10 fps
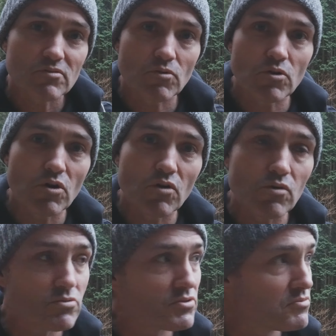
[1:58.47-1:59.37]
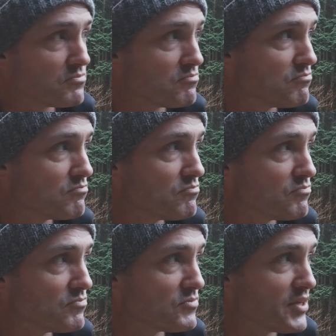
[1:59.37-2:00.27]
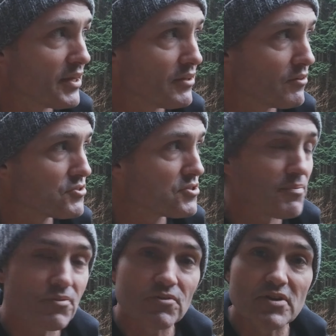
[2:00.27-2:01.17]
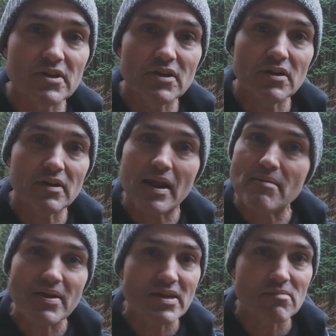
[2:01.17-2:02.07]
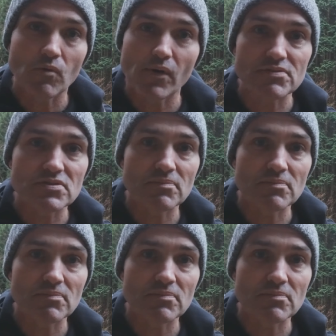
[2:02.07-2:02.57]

We'll go take a little trip through here, and I may come away with